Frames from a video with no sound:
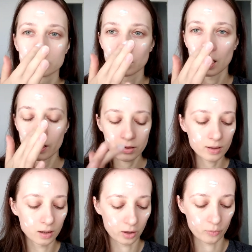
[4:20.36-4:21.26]
I use a
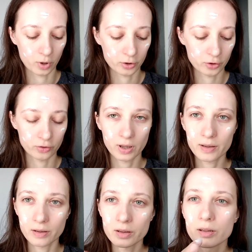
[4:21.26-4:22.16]
lot of
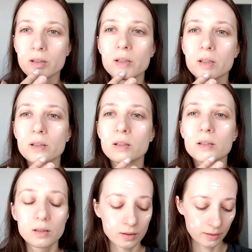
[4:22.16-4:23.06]
moisturizer
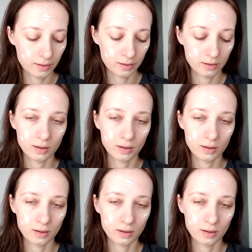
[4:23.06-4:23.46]
because